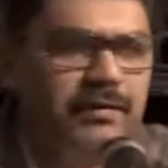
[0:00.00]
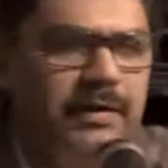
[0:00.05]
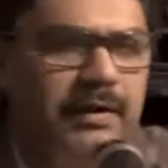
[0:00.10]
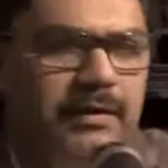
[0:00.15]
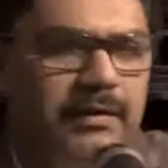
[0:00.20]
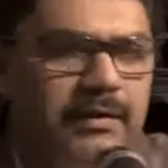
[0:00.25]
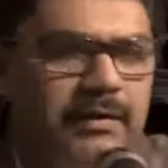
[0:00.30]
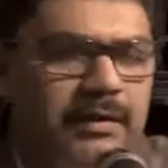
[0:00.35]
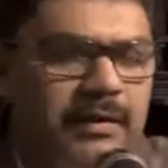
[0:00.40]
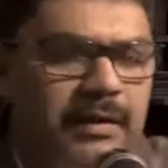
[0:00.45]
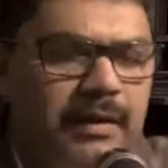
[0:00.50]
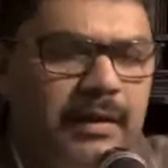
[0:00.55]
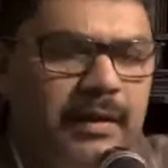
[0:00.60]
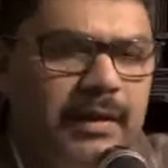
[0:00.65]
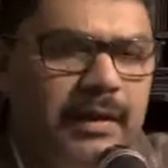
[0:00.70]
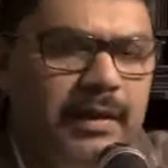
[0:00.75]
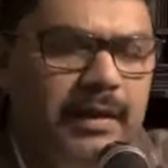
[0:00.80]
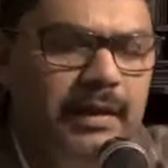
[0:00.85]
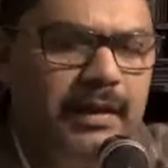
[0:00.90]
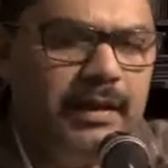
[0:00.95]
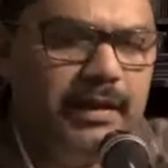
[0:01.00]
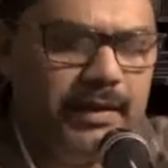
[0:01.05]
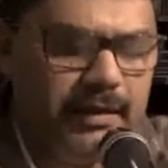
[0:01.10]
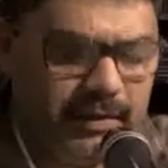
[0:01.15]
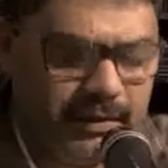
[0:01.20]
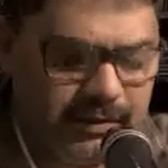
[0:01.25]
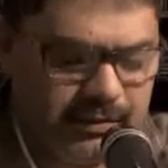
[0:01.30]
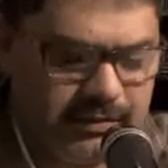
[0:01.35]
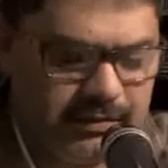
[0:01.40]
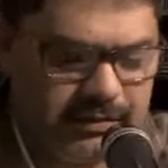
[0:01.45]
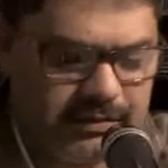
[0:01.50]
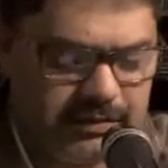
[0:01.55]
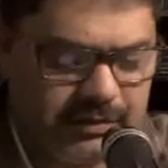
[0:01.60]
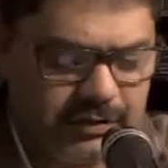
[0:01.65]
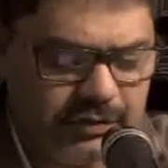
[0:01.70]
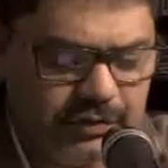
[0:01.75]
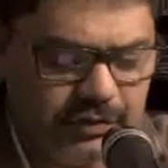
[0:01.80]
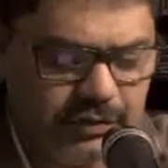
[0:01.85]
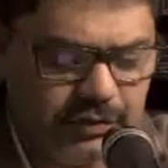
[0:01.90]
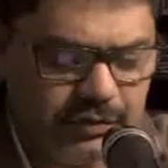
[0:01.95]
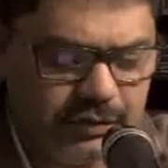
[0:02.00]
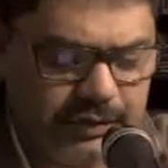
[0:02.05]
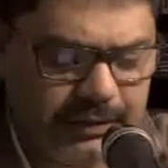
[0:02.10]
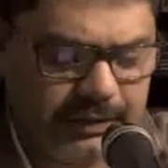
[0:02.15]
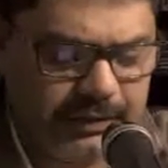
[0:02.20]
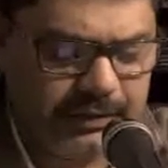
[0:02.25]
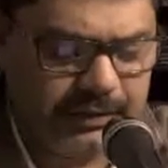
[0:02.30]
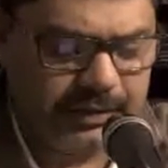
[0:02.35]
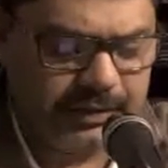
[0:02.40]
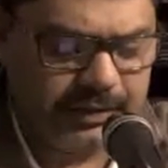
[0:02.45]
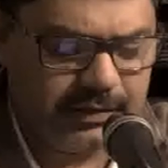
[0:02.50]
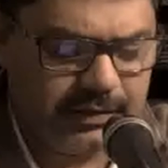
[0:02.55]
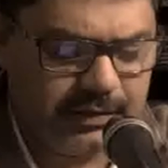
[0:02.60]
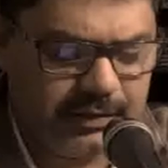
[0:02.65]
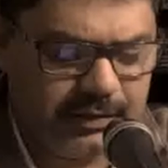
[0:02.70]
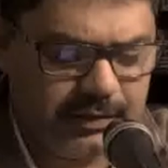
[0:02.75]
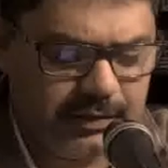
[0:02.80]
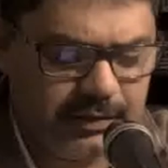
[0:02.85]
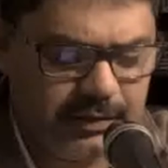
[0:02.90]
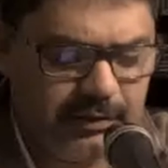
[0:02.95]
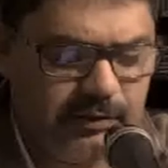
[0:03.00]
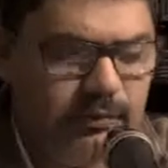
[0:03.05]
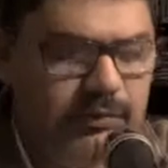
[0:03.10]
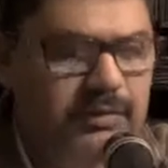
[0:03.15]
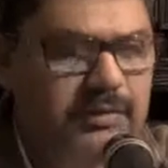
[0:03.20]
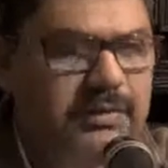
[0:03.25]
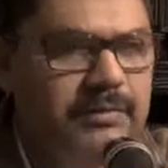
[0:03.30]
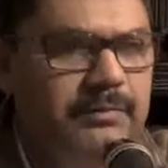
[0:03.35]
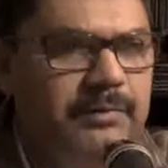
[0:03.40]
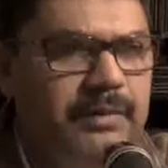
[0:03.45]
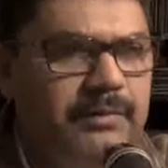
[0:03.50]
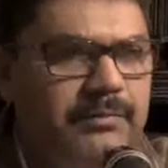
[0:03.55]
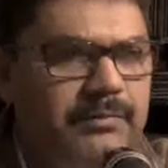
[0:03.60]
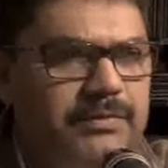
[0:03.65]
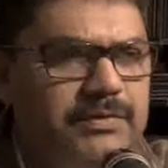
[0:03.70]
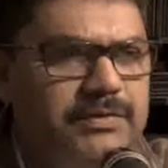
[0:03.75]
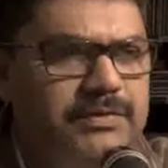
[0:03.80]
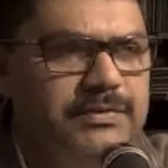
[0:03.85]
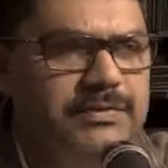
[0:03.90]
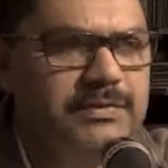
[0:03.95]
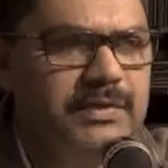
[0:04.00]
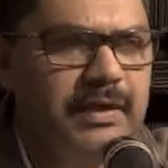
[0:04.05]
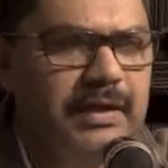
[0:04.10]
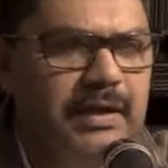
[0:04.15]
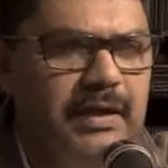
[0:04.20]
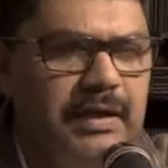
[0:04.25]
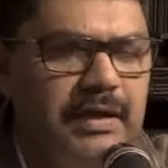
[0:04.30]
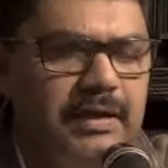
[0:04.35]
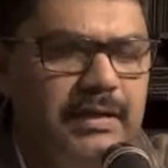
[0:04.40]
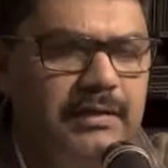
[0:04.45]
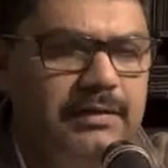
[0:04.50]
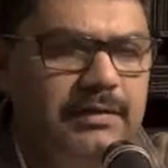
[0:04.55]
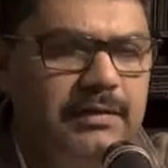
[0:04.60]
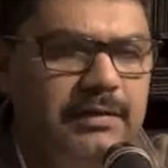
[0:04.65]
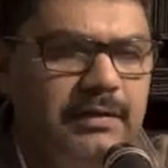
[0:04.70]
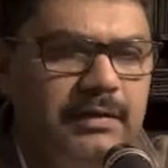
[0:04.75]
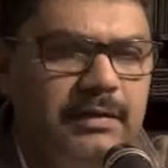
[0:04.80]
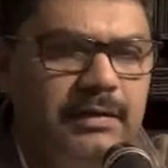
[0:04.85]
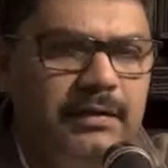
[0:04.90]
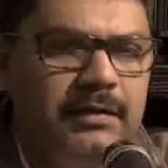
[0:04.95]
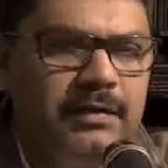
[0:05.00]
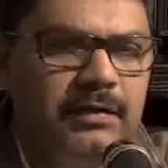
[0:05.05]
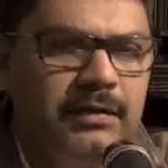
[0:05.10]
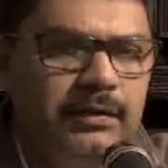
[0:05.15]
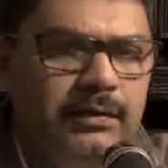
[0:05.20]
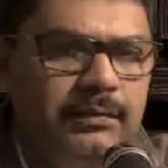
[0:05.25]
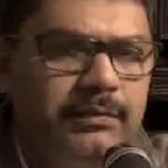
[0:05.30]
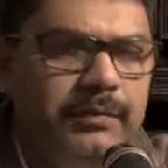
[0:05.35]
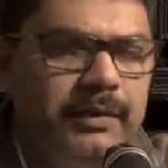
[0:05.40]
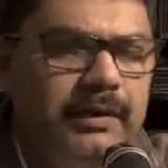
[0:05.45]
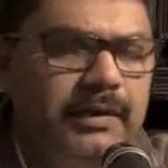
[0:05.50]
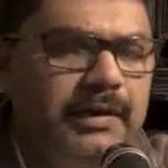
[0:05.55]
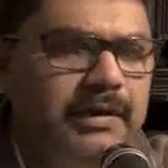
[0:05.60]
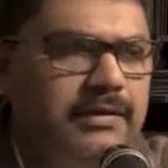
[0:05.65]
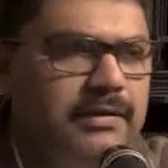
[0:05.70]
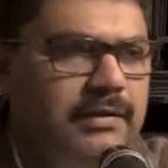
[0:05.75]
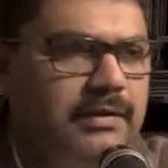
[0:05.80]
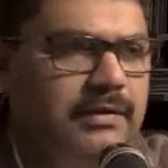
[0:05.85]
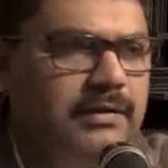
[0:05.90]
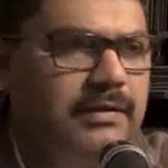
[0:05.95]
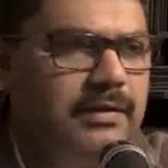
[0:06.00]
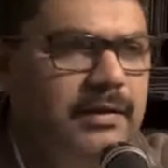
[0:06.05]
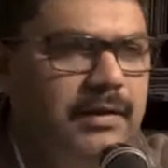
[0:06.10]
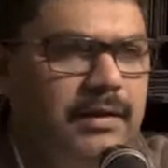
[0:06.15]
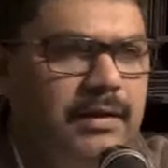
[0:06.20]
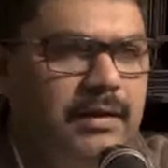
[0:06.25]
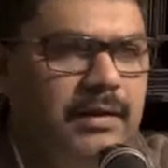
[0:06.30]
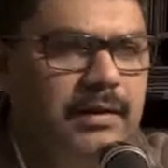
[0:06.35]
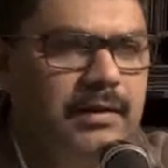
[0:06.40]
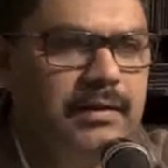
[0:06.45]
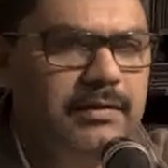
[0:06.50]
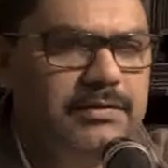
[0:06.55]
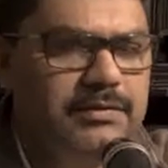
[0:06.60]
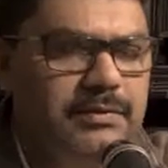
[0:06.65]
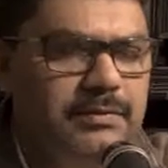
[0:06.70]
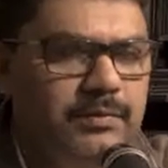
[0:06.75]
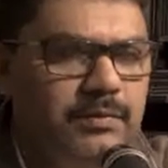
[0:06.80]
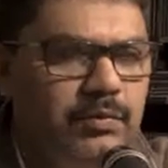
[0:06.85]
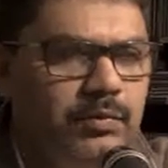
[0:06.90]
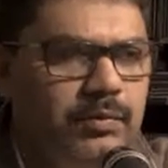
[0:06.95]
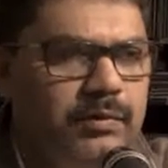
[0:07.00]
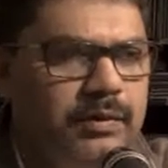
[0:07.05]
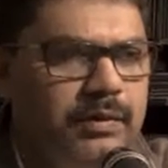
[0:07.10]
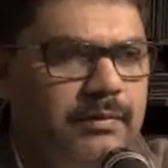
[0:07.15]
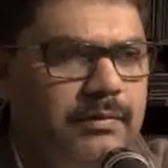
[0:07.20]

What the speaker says: run, and just ensuring that the community members are, you know, getting the support